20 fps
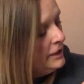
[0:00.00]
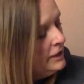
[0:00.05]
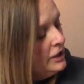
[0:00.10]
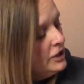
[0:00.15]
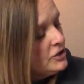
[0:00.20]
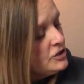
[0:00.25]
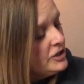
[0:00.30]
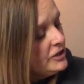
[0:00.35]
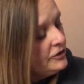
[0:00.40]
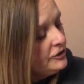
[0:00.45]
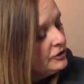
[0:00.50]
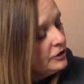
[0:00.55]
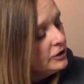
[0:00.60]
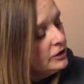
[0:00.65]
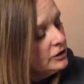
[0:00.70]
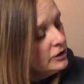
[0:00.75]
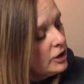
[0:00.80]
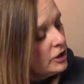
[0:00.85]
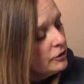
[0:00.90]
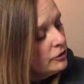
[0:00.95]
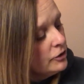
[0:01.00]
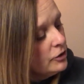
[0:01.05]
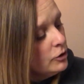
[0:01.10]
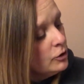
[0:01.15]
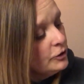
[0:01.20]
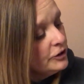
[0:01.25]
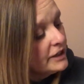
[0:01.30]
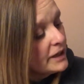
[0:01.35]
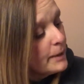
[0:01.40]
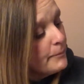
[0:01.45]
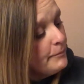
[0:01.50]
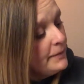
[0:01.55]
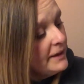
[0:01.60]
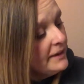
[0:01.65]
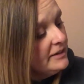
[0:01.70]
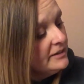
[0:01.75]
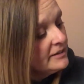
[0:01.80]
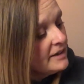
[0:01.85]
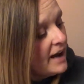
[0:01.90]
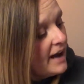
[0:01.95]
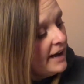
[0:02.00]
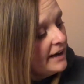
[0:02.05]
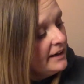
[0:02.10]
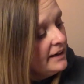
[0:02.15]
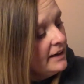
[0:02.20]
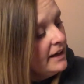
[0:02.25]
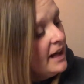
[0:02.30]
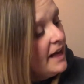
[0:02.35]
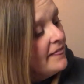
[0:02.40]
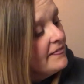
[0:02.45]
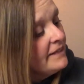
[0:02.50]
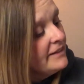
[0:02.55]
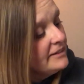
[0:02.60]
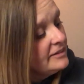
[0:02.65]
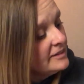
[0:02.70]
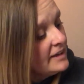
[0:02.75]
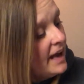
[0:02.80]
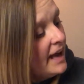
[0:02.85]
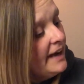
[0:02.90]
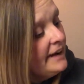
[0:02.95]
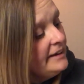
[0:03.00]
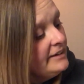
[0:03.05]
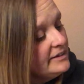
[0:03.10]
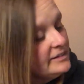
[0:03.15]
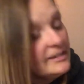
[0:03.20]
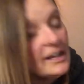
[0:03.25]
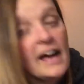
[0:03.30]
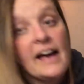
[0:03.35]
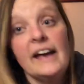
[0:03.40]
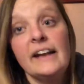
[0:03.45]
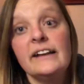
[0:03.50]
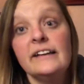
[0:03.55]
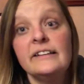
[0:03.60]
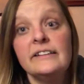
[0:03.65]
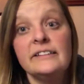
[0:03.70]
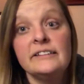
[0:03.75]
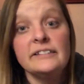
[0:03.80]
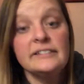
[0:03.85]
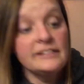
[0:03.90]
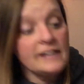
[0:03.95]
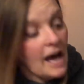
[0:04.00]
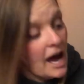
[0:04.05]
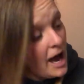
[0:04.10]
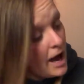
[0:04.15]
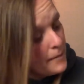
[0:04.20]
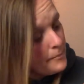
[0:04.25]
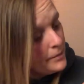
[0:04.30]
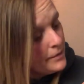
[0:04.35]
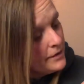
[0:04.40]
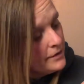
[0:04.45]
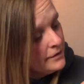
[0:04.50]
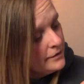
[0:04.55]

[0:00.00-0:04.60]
She stood alone, holding a big sign. The sign said, "Stop!"